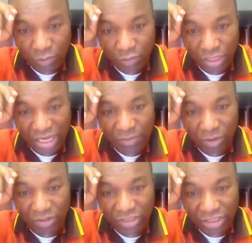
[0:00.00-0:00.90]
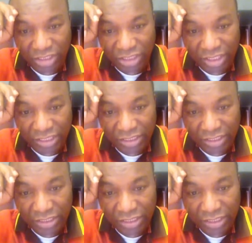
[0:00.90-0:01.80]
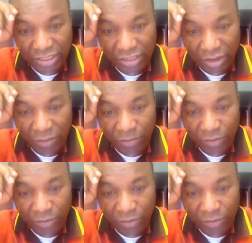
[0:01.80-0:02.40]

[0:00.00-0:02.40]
We need more teachers on